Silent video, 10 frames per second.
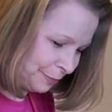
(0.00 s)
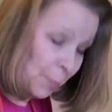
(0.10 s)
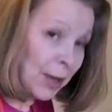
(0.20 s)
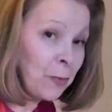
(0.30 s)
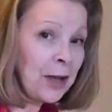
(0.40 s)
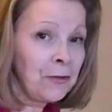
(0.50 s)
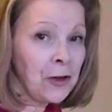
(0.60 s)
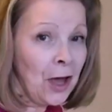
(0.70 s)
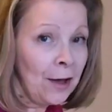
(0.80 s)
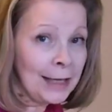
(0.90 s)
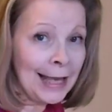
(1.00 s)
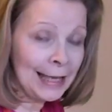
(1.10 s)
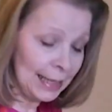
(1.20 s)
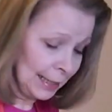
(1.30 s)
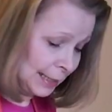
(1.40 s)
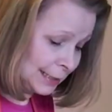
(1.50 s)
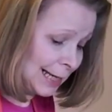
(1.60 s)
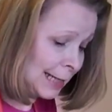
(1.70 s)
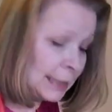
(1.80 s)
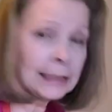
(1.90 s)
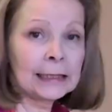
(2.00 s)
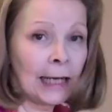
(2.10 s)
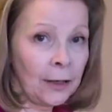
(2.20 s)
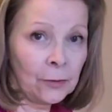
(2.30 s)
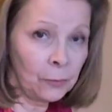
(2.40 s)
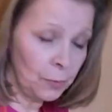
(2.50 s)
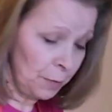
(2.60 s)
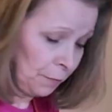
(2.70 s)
By the way, if you can't get Guinness, any stout will be